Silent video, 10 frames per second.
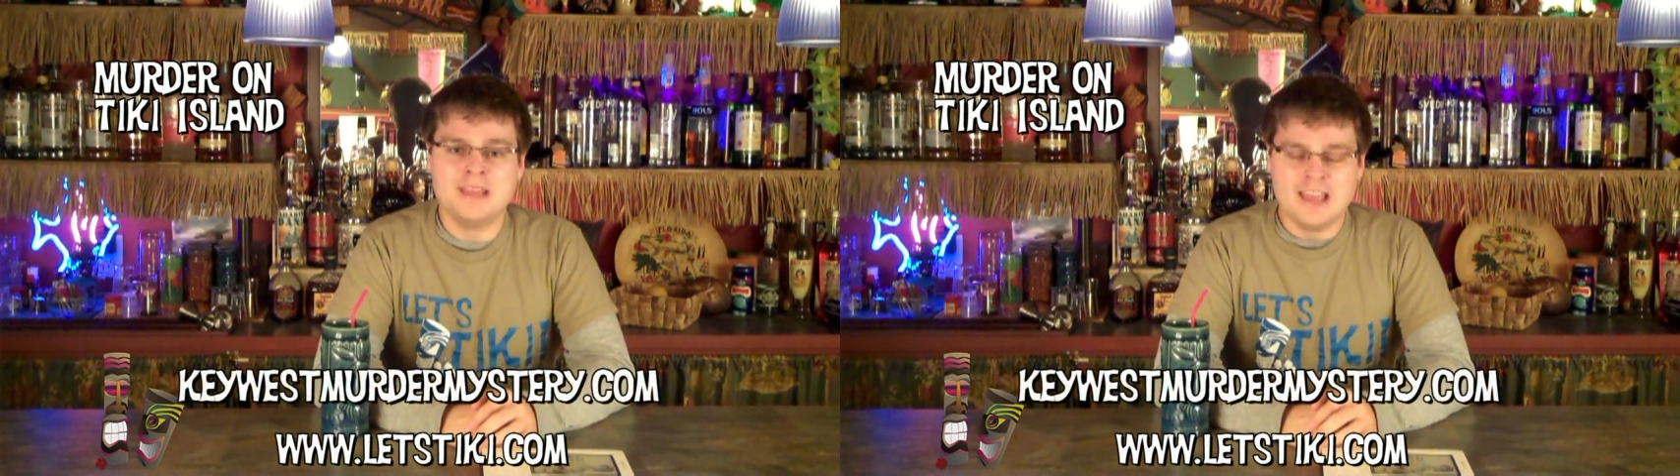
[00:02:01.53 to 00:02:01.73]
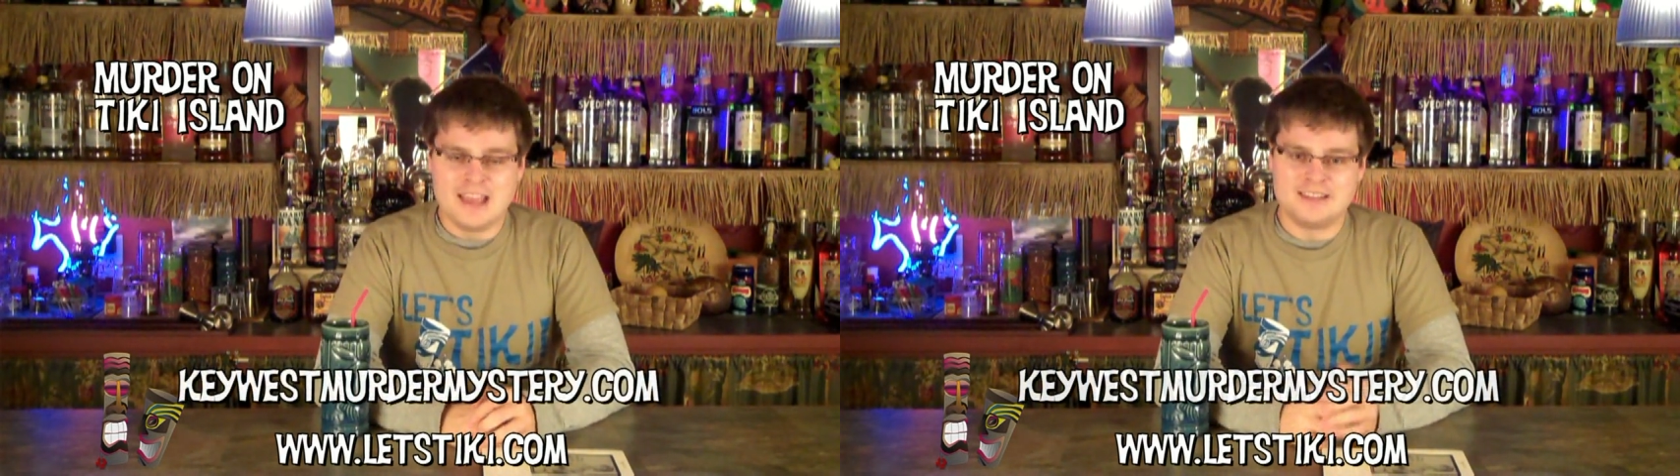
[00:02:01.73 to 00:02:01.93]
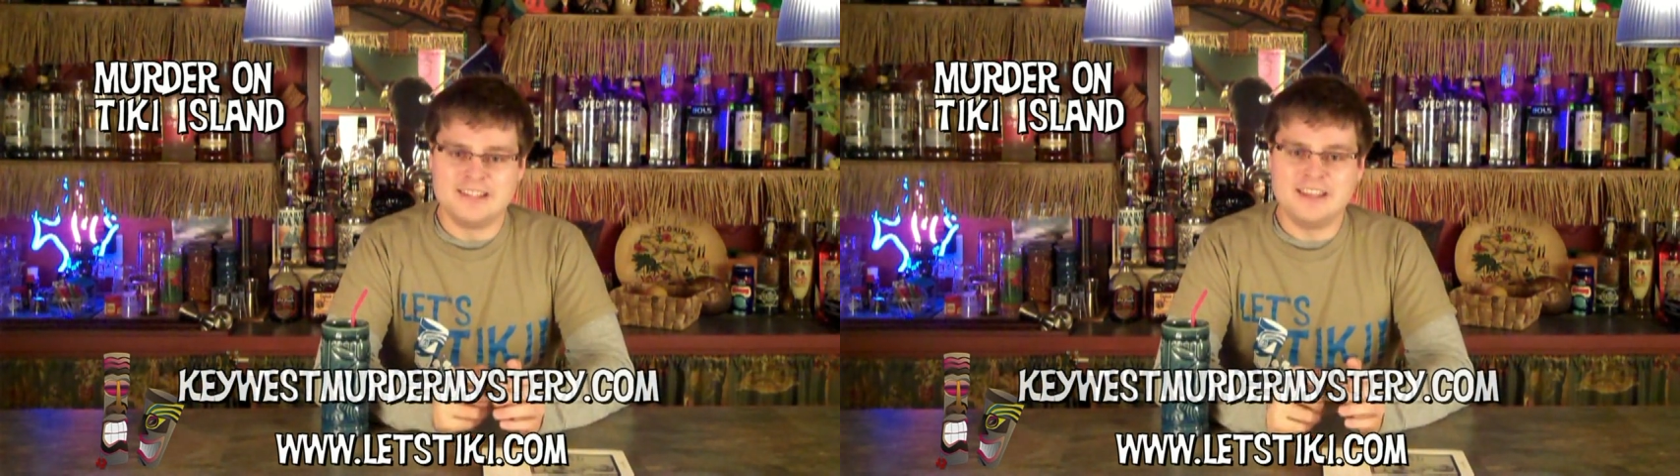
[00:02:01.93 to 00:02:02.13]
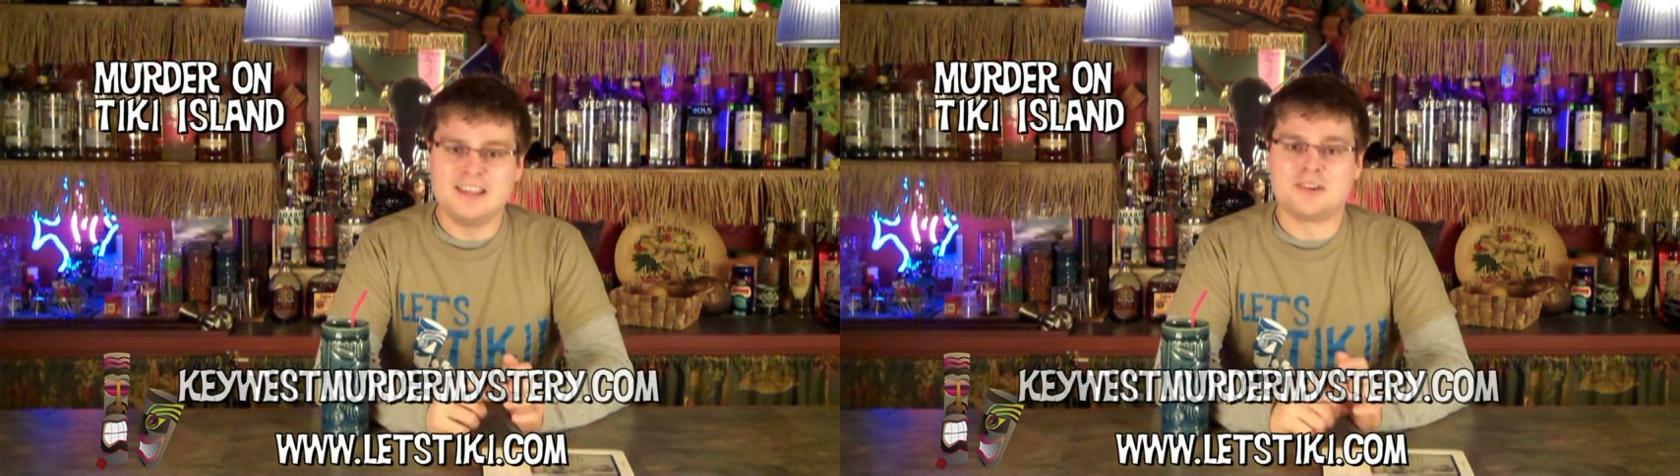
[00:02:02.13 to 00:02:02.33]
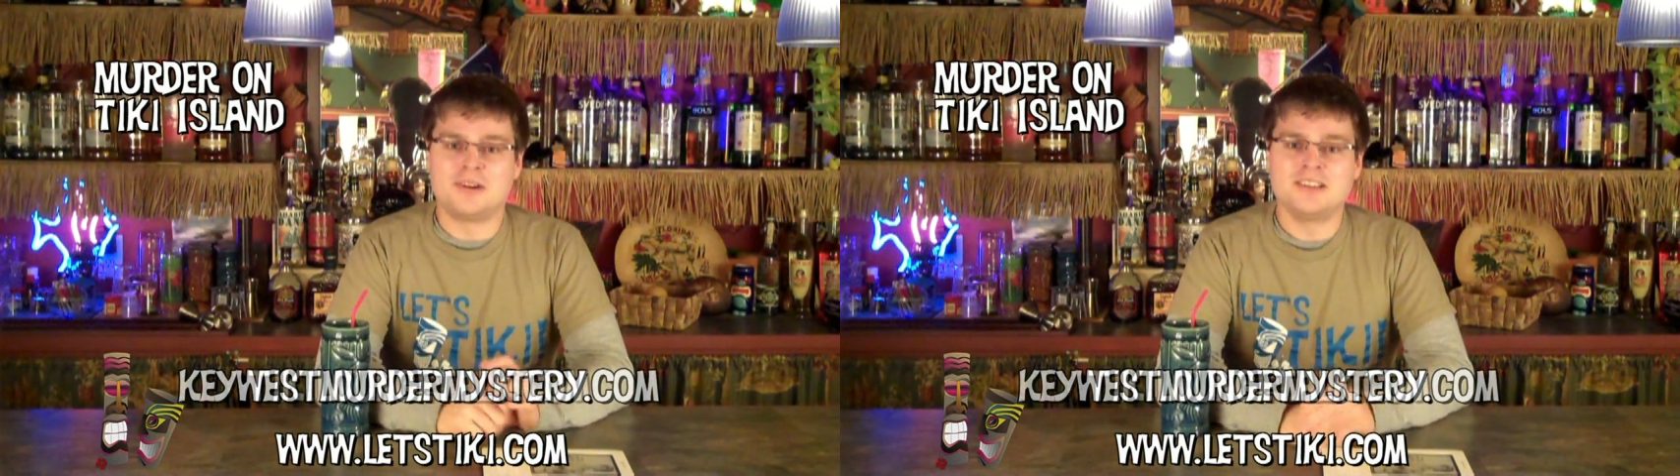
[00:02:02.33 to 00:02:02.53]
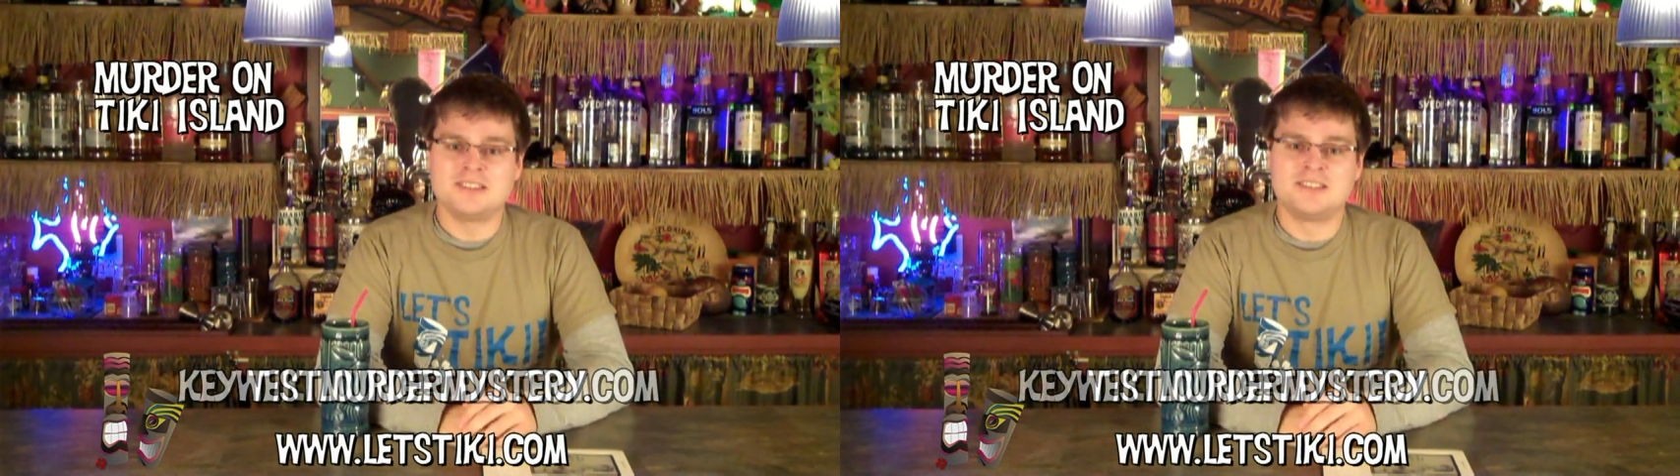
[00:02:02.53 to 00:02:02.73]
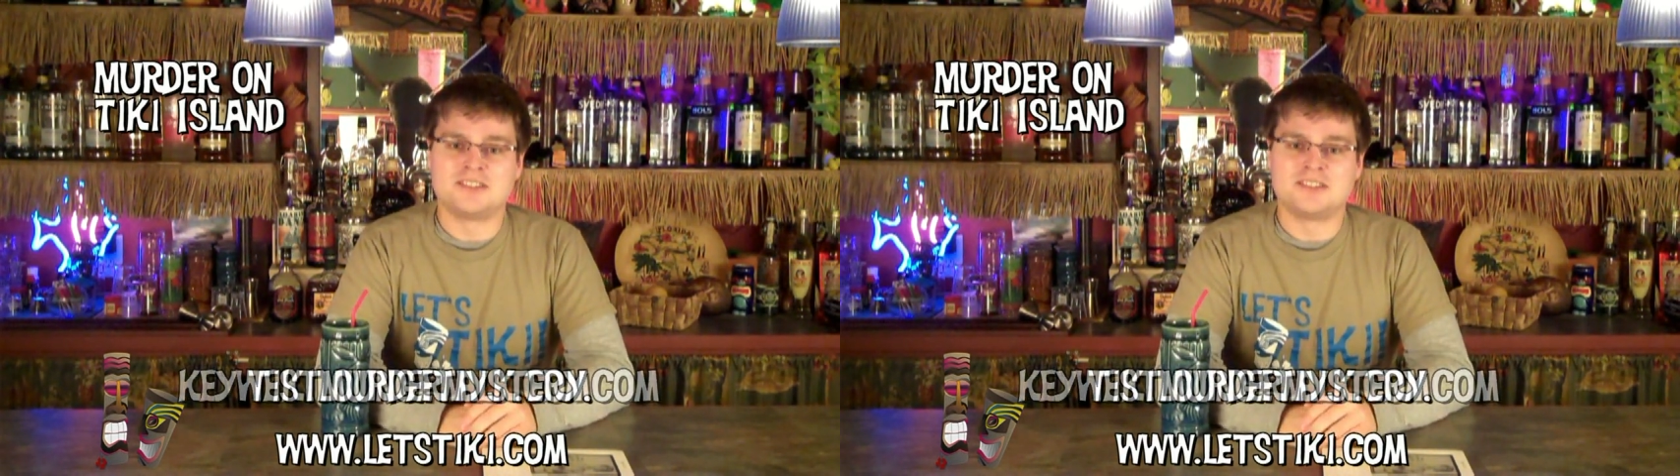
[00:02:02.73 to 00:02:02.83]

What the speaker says: And Tiki Chris does